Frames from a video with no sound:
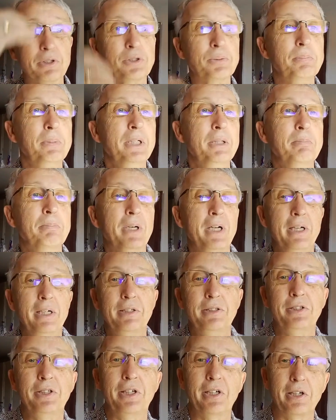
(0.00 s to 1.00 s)
was built by
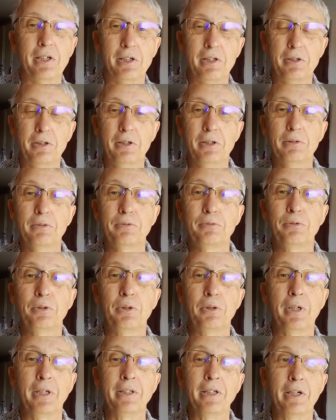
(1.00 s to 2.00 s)
ATR
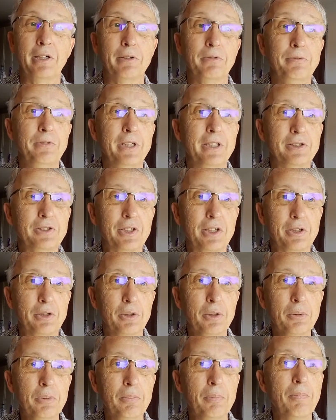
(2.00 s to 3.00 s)
four and a half years
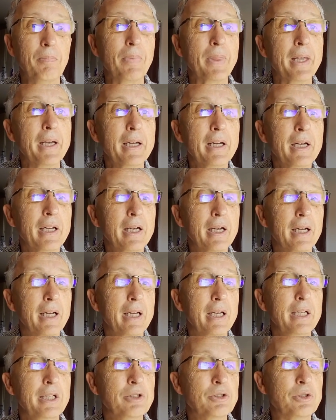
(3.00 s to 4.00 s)
ago.
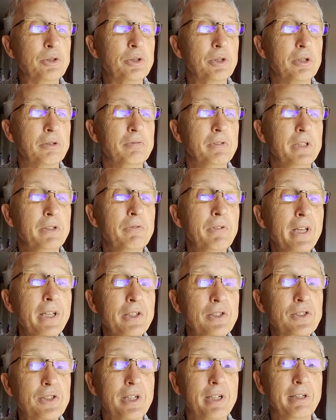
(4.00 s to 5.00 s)
It served in
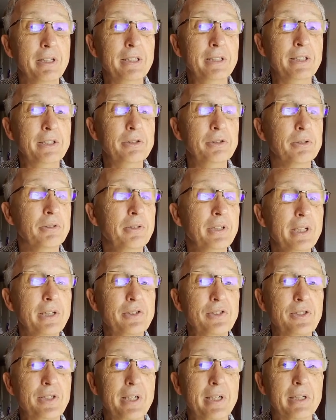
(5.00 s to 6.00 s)
Wings Air in
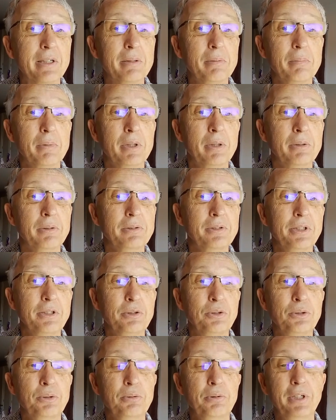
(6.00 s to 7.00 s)
Indonesia until
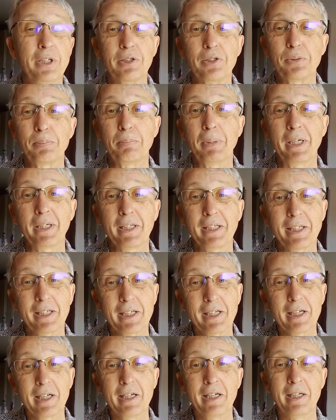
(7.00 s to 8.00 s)
two years back
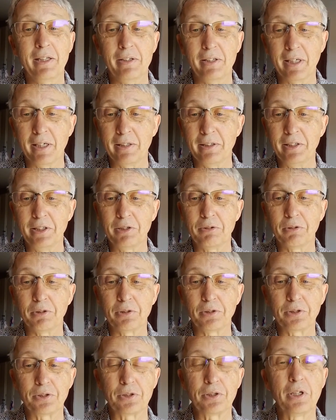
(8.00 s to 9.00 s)
and then it
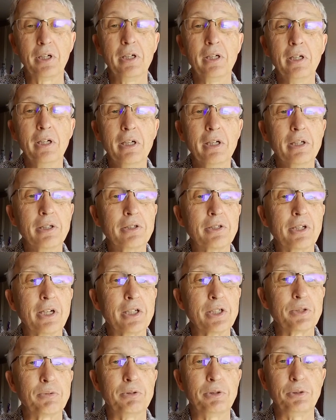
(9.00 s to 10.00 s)
was
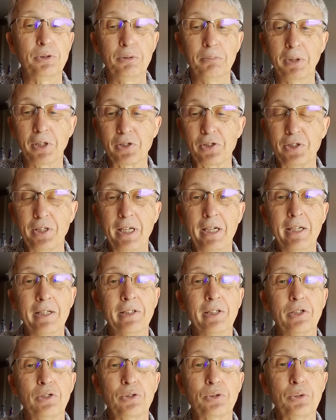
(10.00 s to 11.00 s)
transferred to Brazil
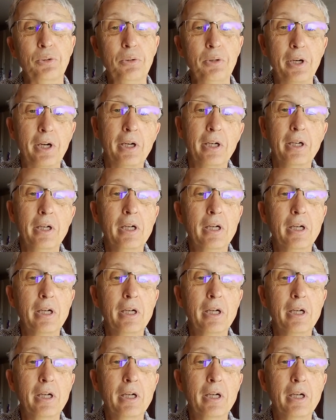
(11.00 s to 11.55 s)
and Azul.